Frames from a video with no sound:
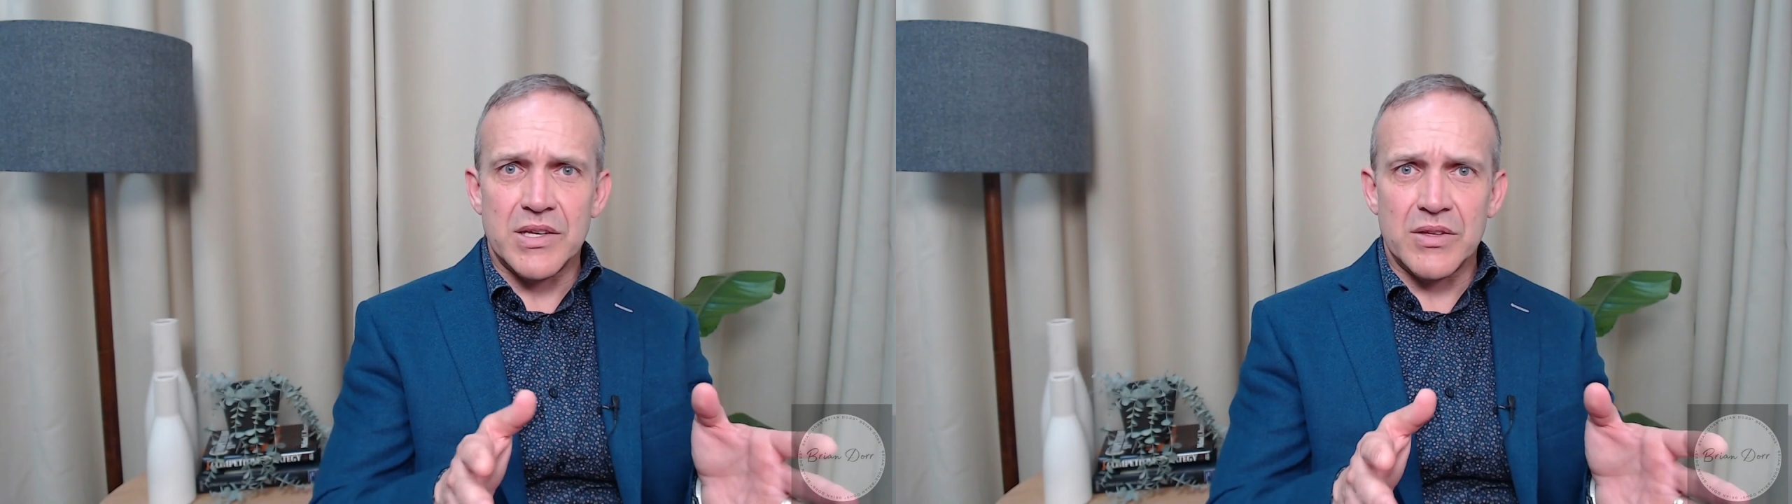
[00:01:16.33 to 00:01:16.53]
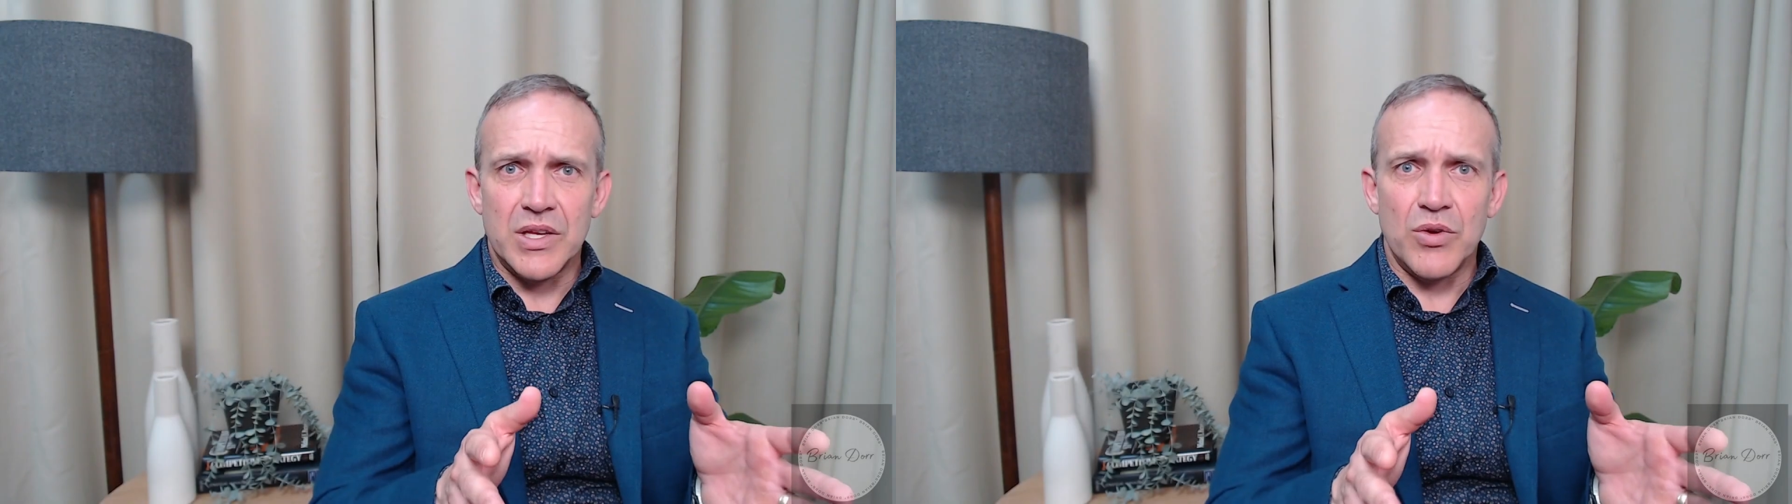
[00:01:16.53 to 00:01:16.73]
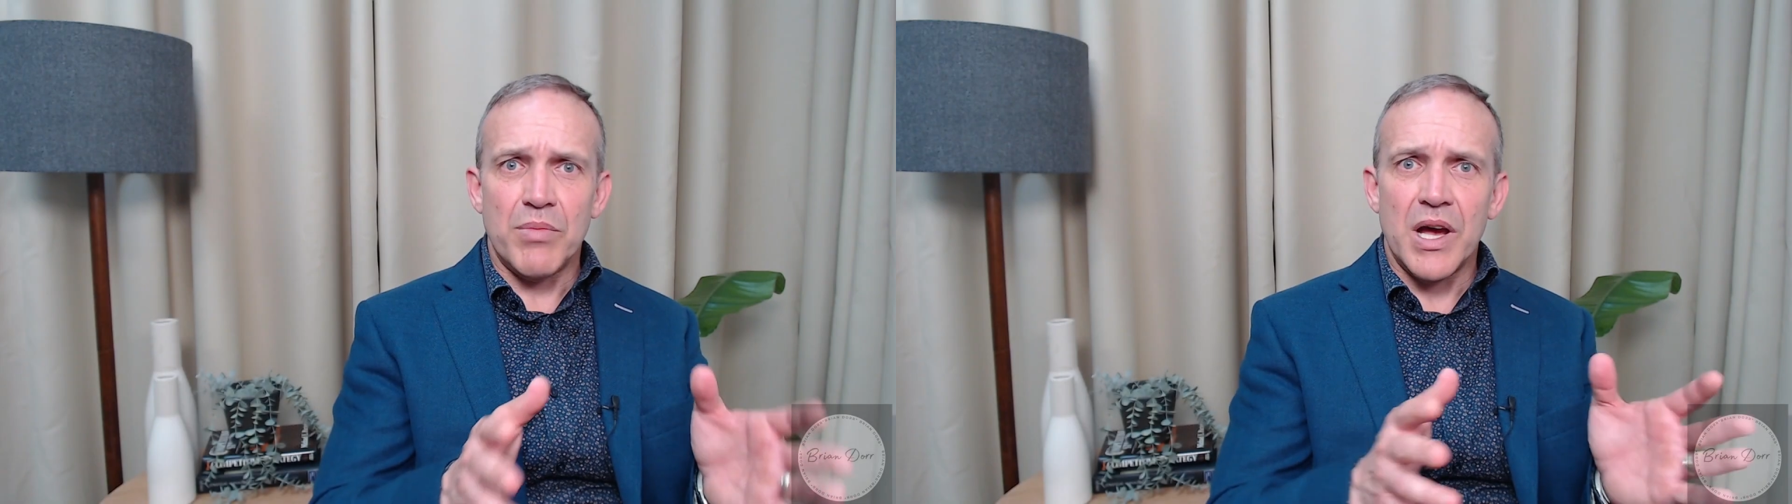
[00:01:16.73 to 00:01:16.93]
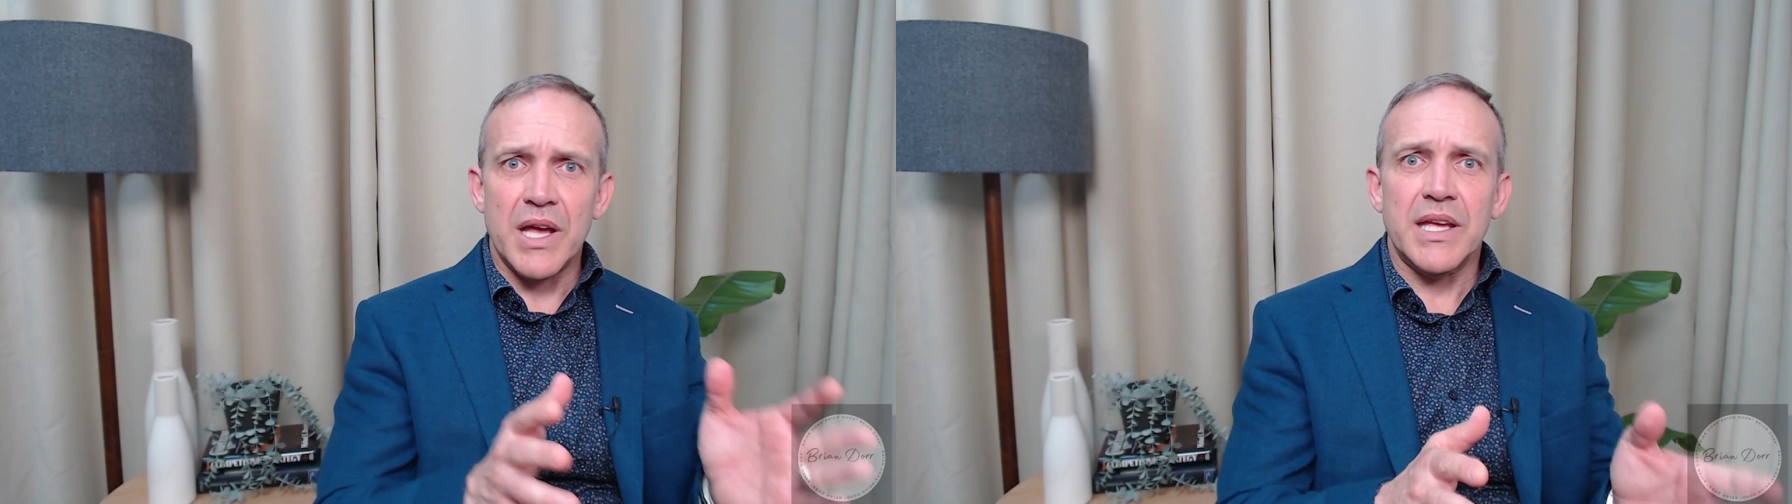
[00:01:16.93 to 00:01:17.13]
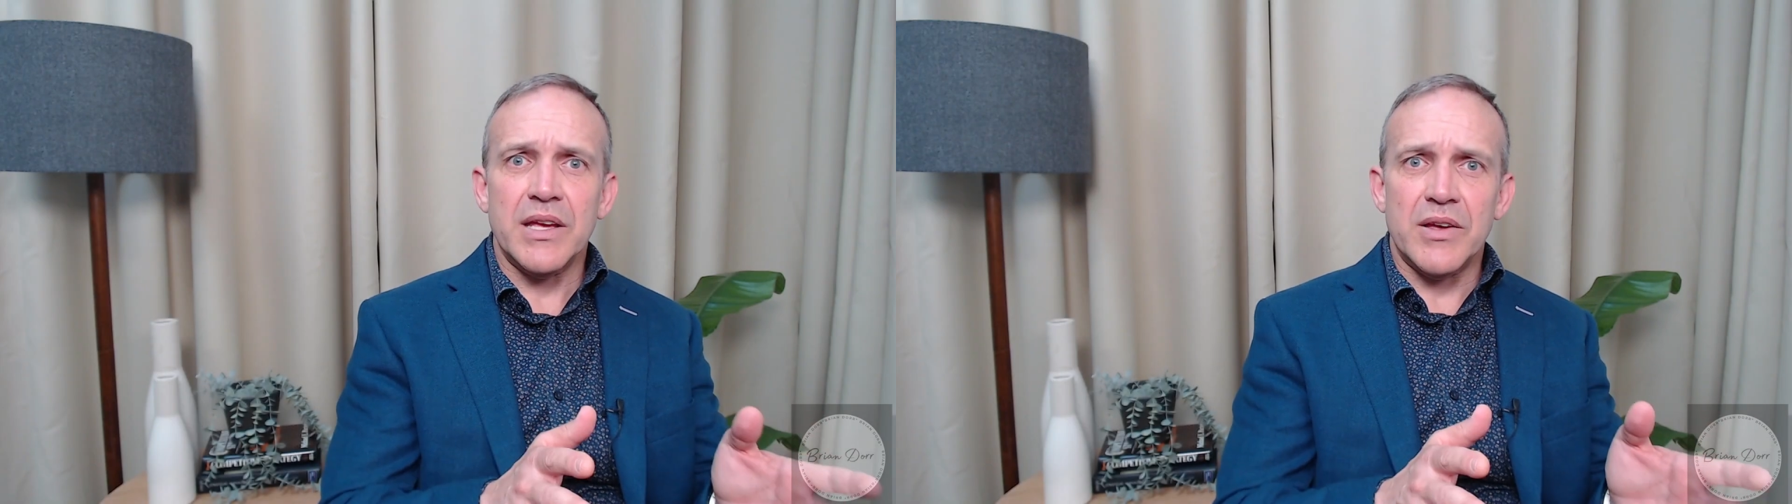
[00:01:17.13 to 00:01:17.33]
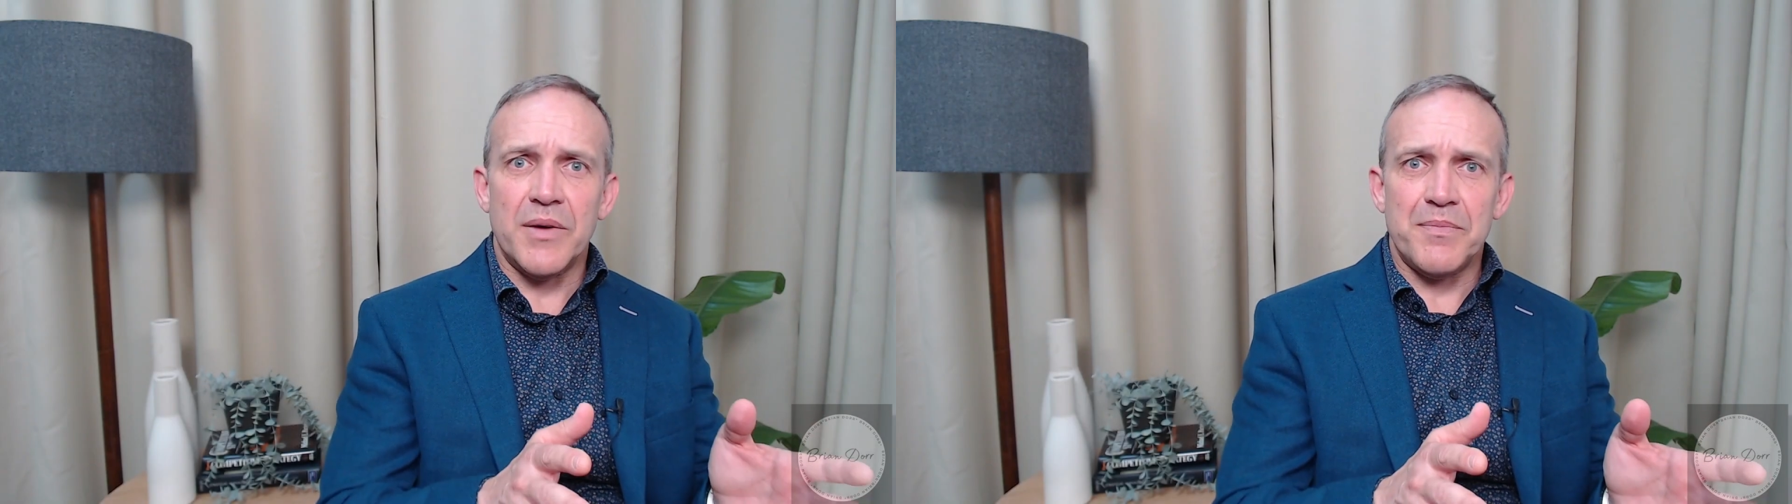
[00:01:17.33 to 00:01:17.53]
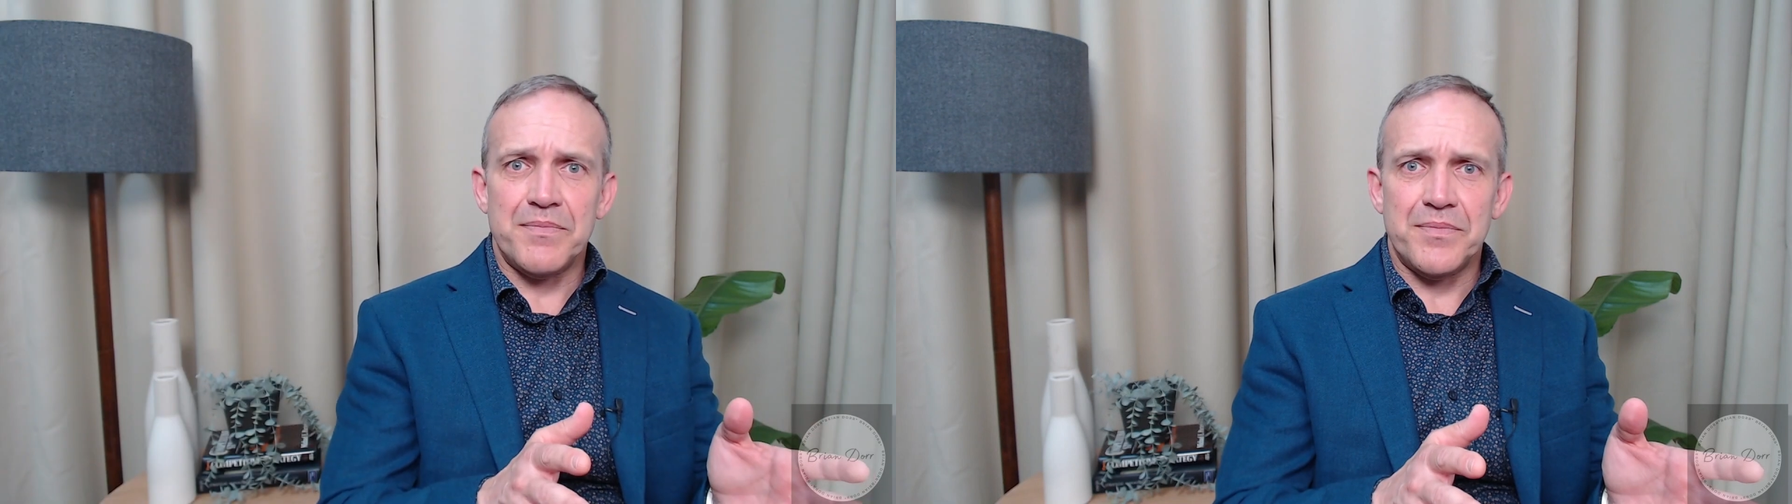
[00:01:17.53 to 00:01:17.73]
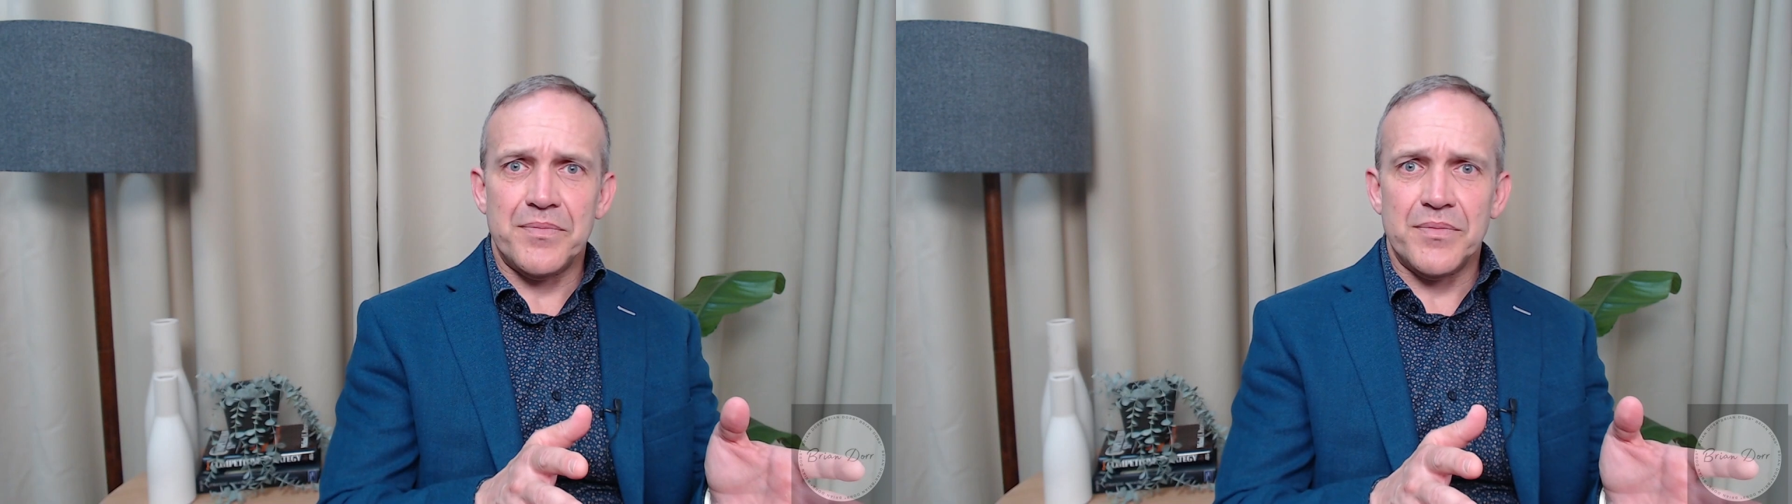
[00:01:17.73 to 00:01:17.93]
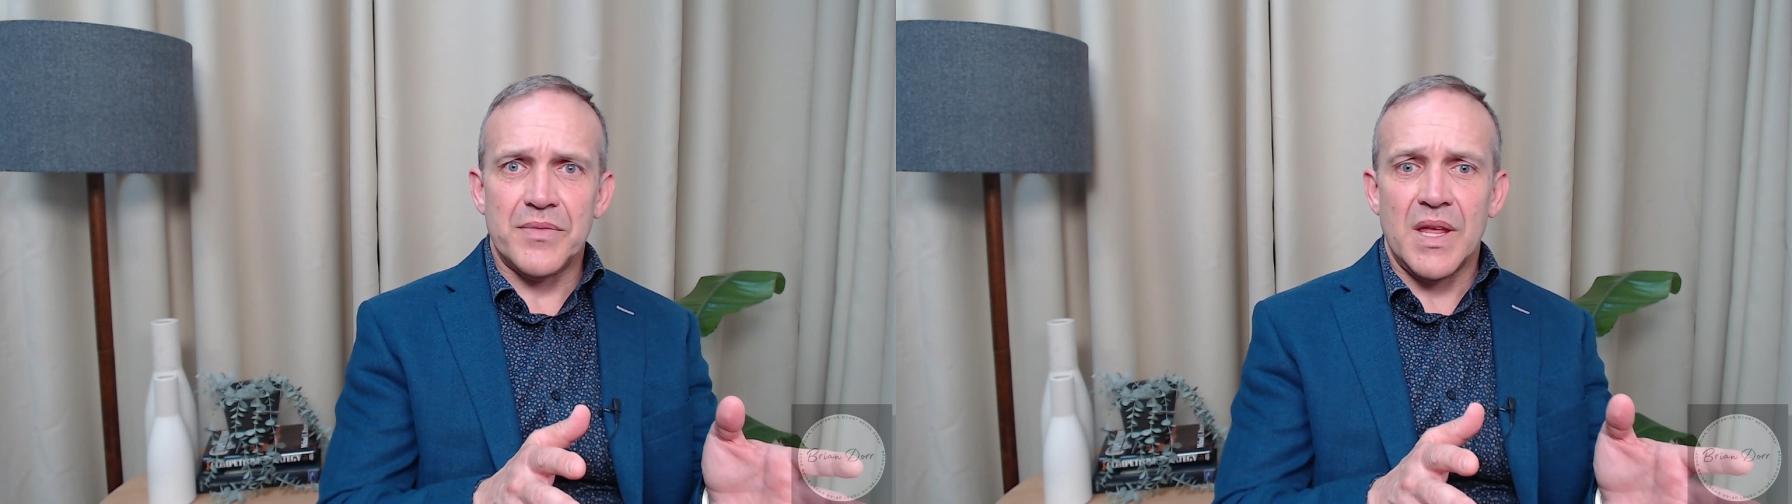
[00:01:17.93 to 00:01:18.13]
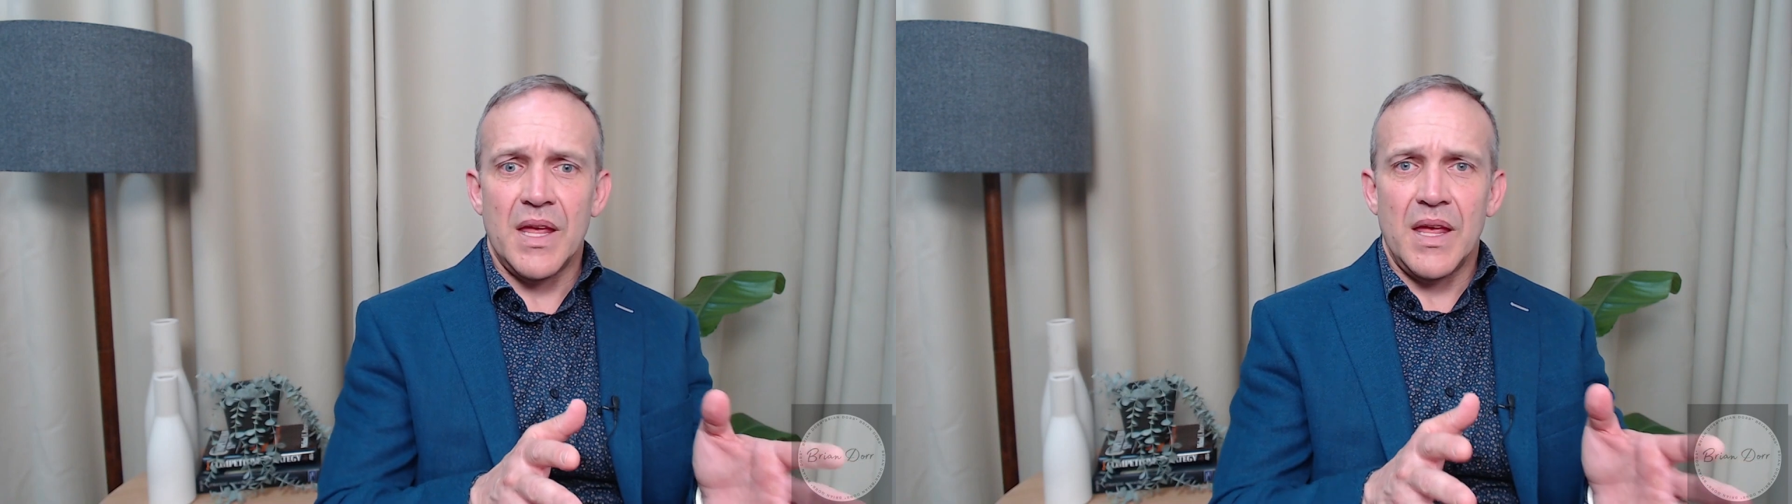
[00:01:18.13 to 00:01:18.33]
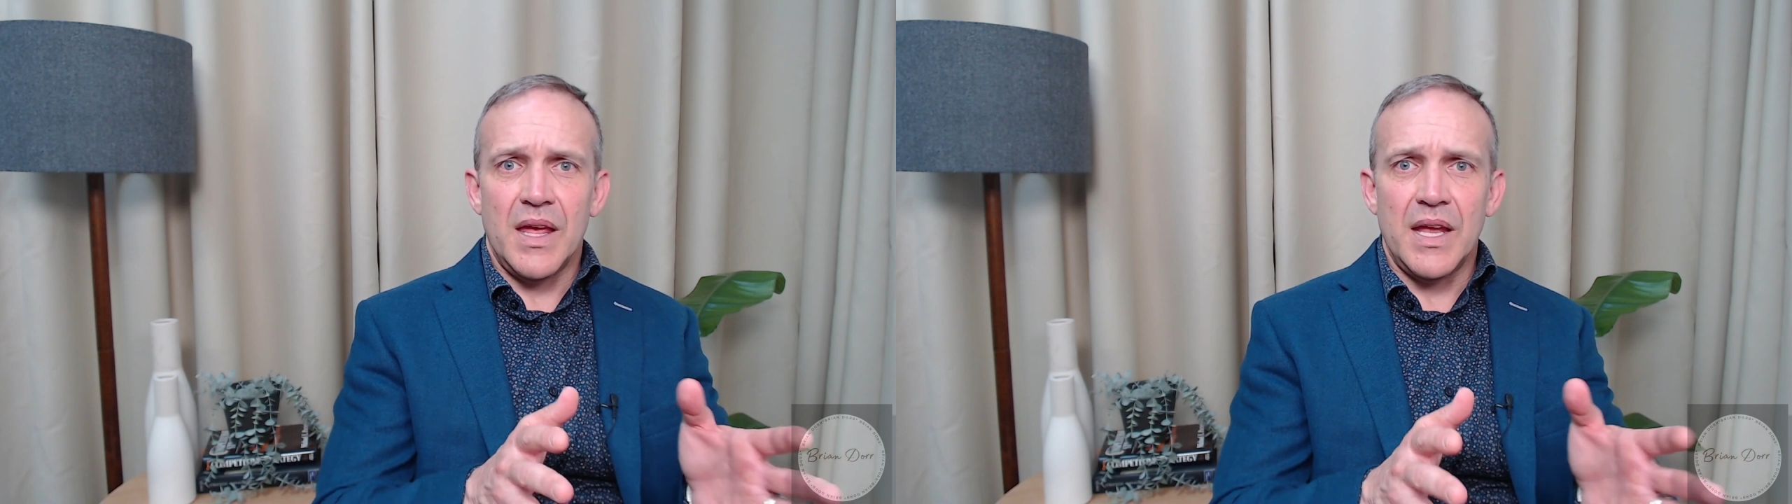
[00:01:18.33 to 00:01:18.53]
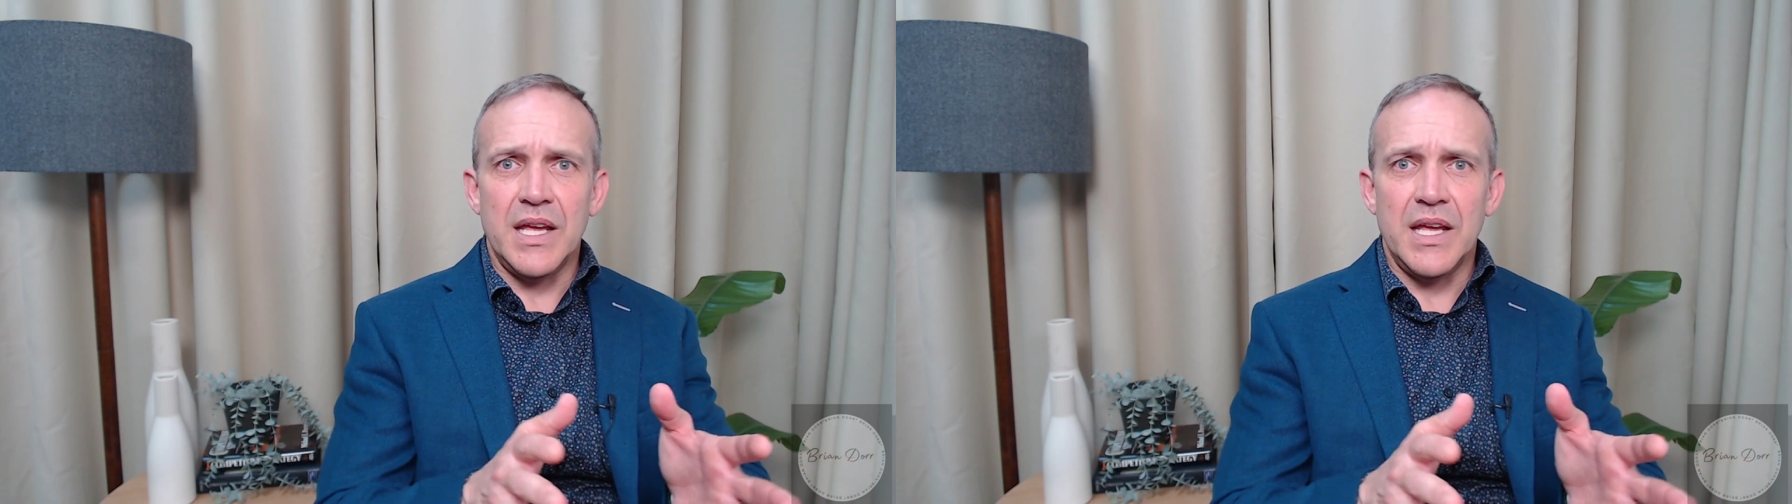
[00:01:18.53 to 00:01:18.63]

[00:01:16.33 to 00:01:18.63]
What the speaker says: you're buying income. And